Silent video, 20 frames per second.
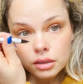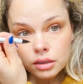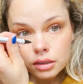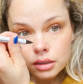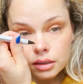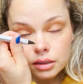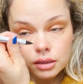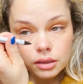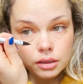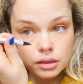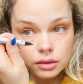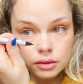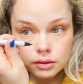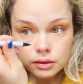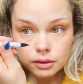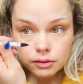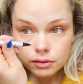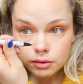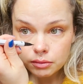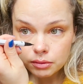and then just
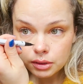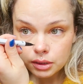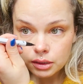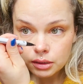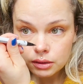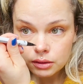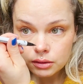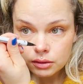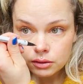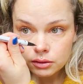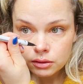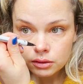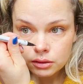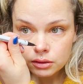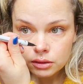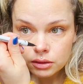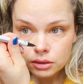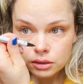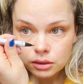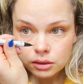give them a little
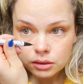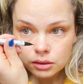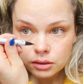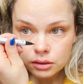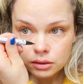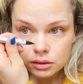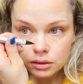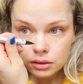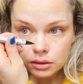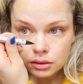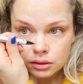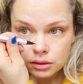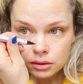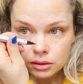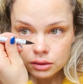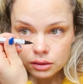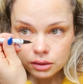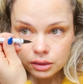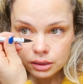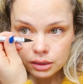touch
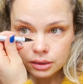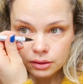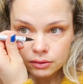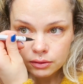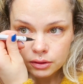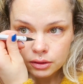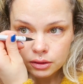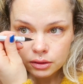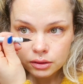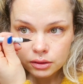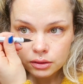after.